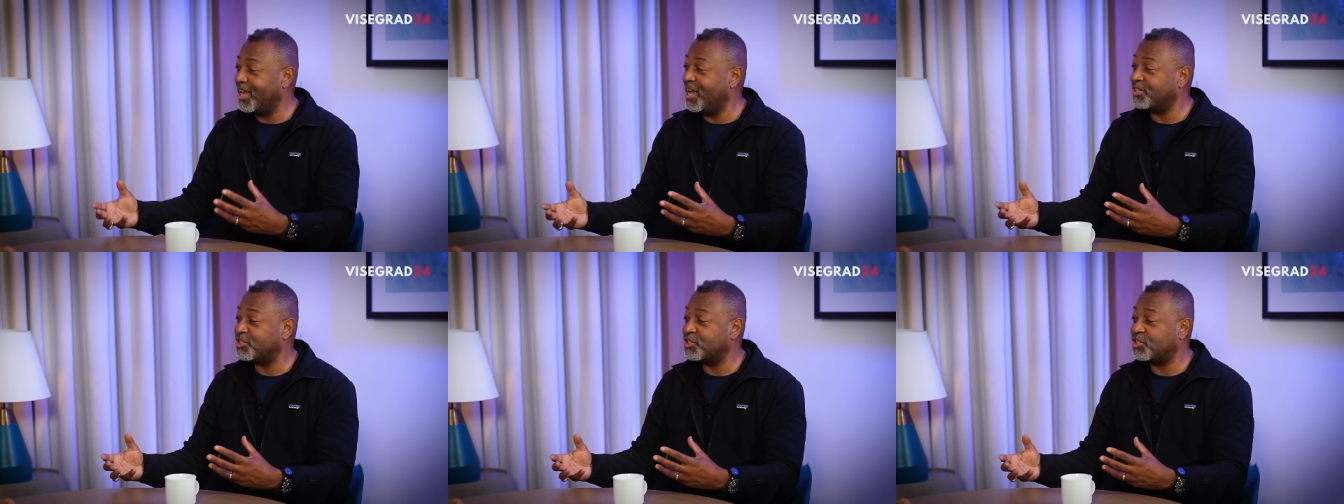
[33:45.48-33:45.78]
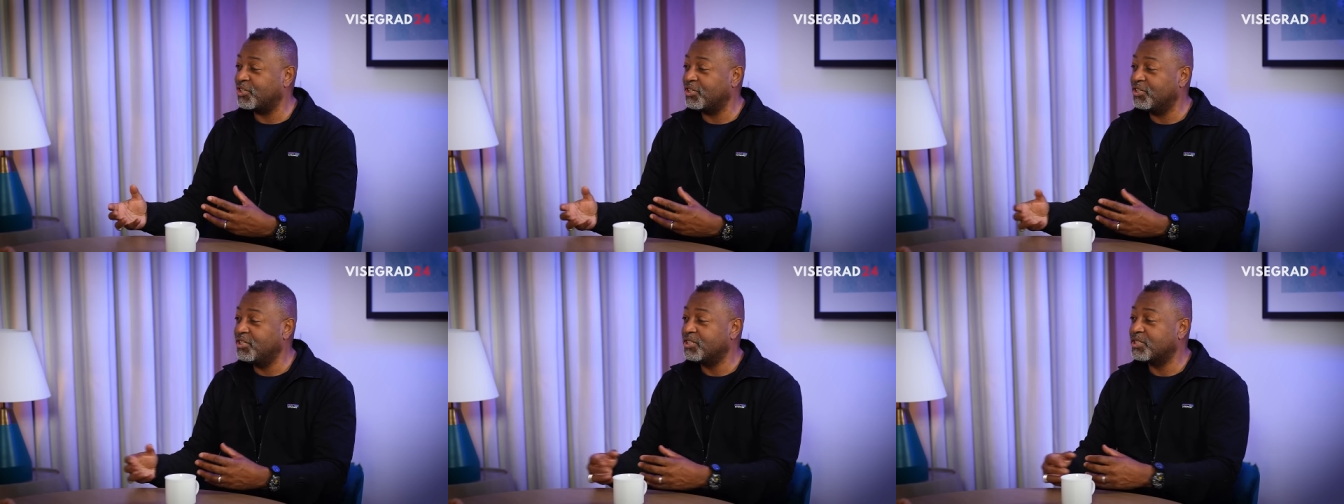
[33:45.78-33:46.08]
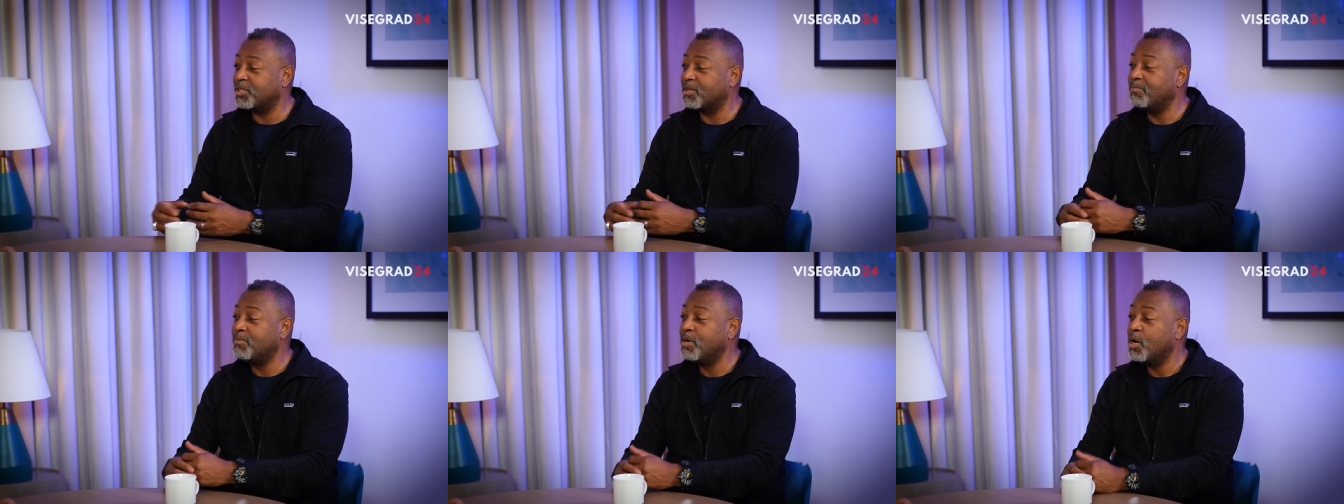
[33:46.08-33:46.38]

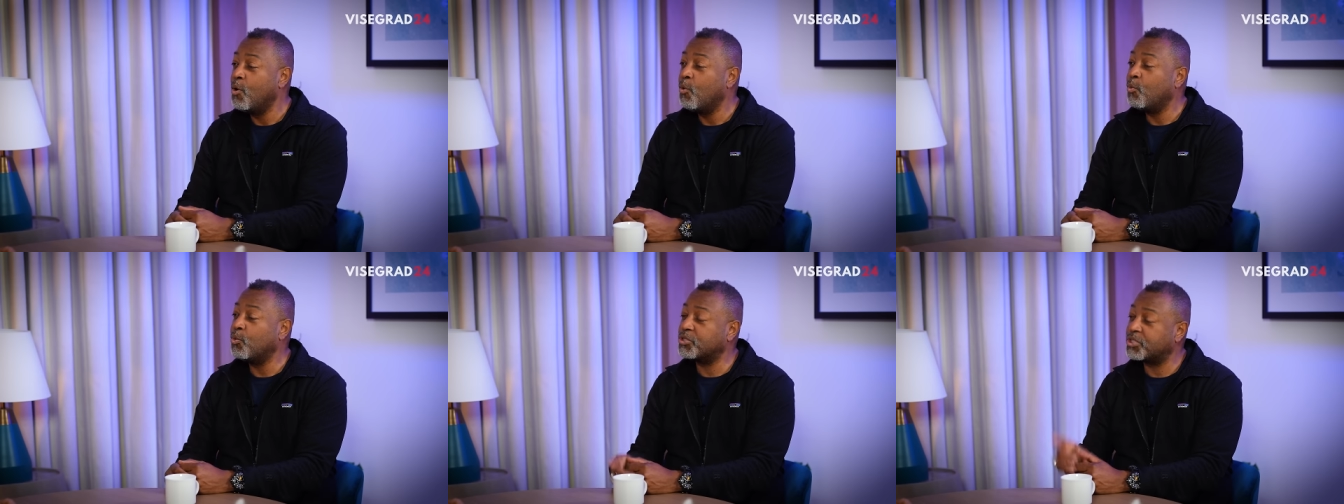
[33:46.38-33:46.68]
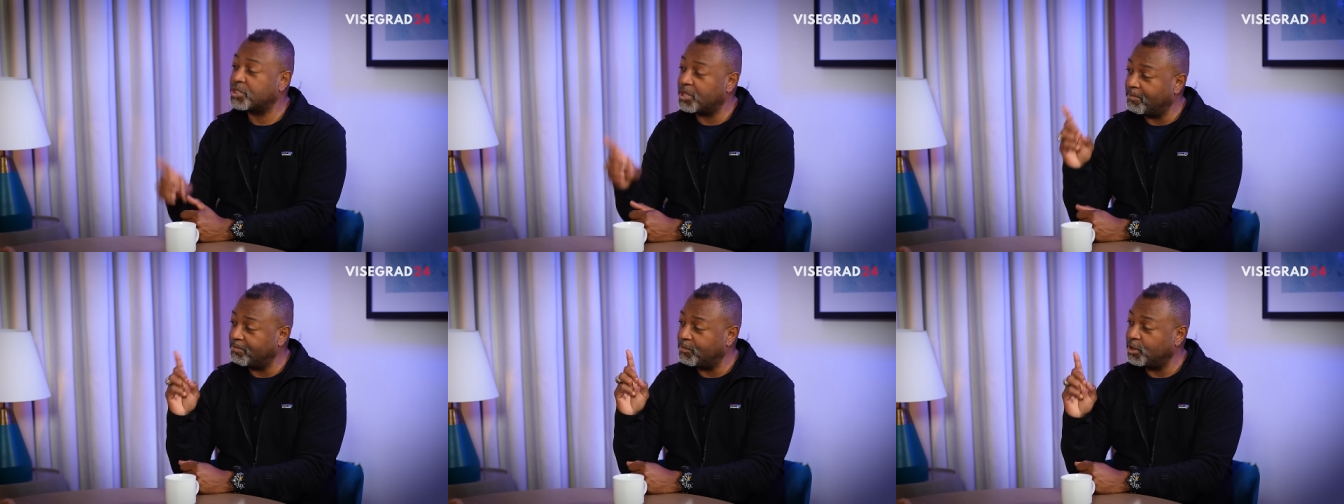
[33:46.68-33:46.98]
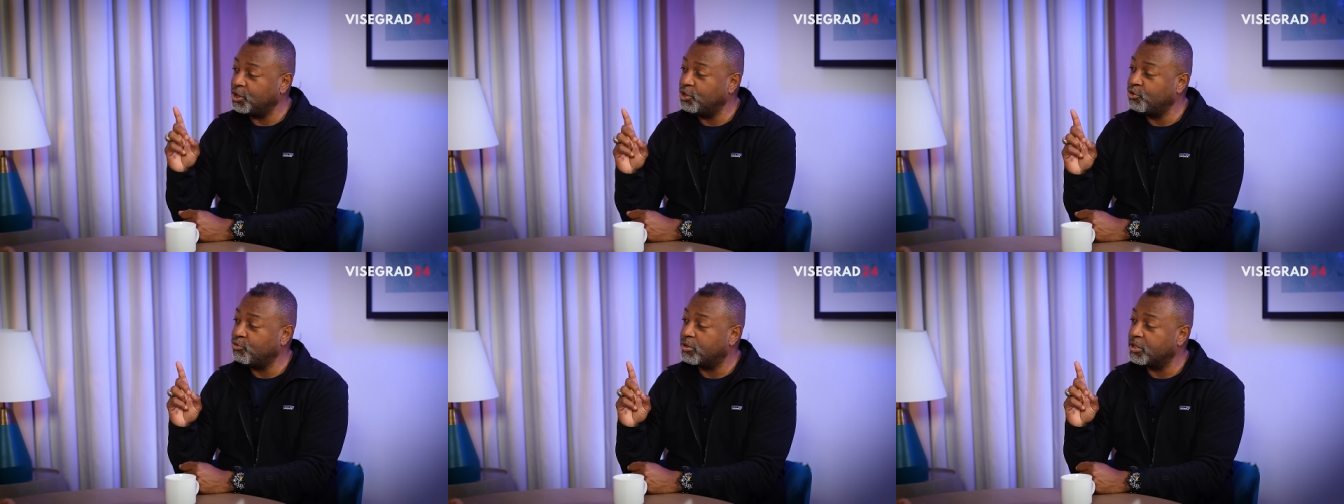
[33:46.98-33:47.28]
nationalism was
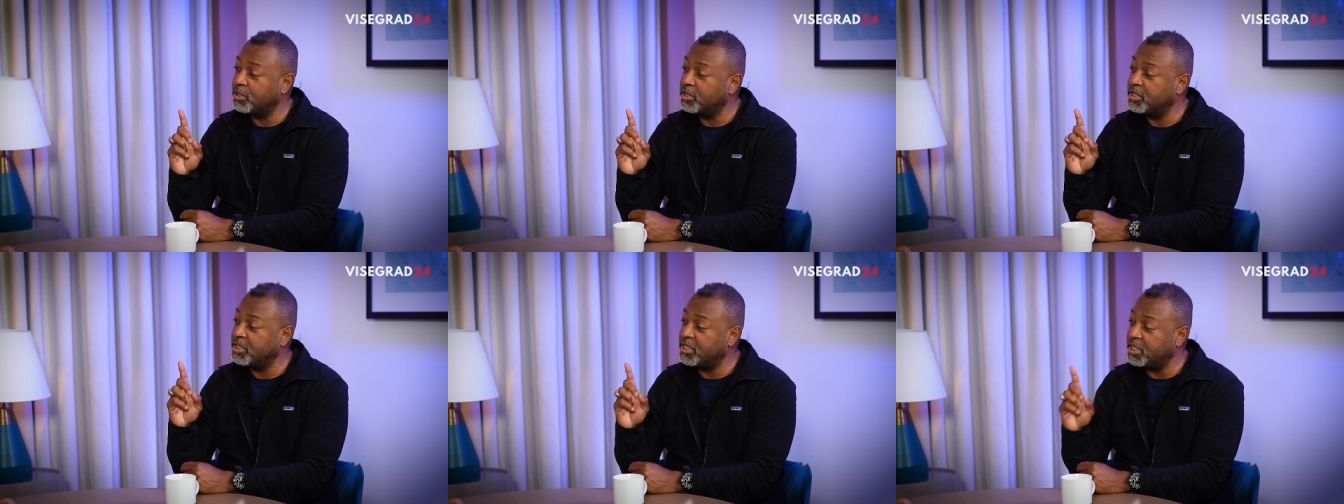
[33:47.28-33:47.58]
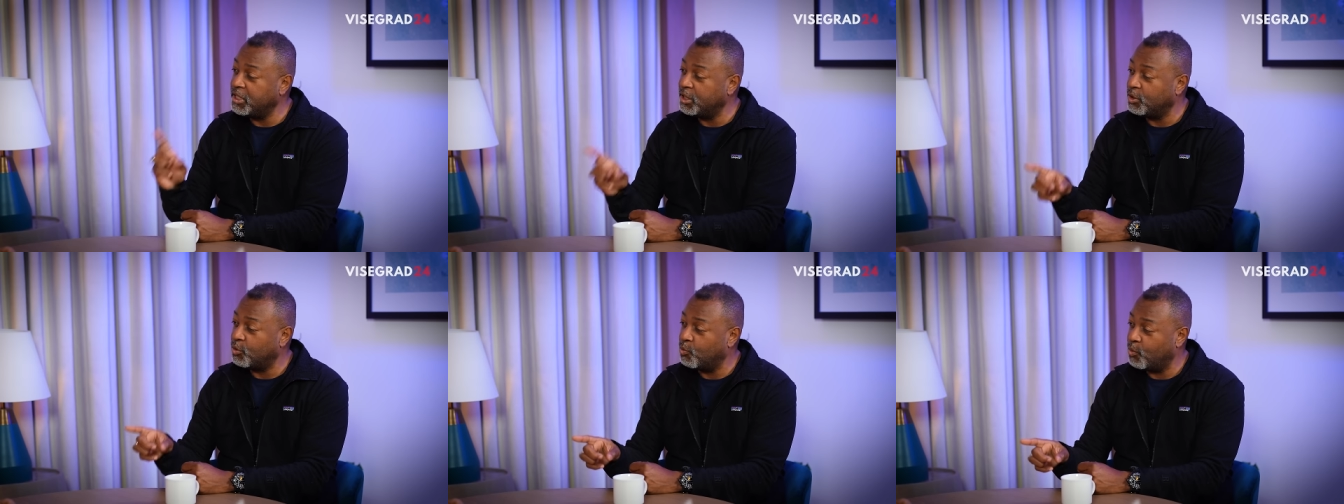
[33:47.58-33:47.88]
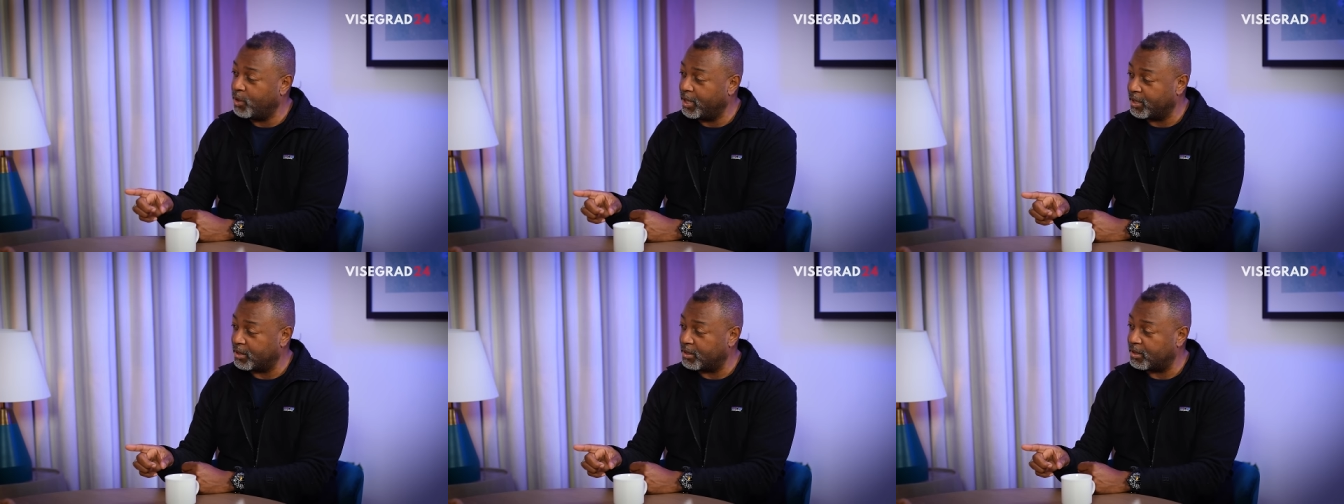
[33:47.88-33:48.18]
something you could deal
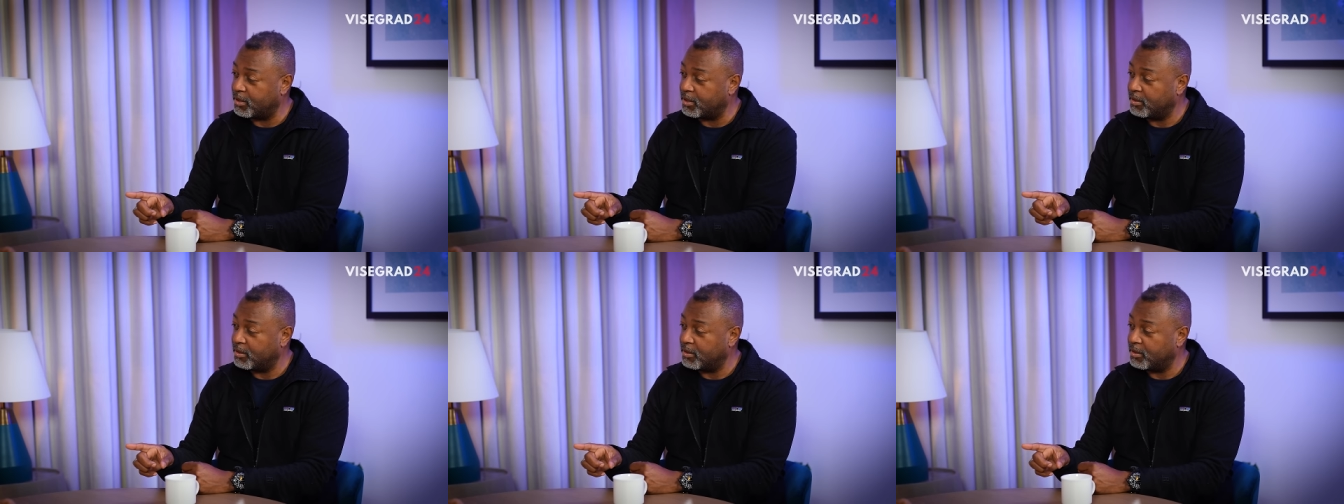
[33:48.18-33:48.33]
with.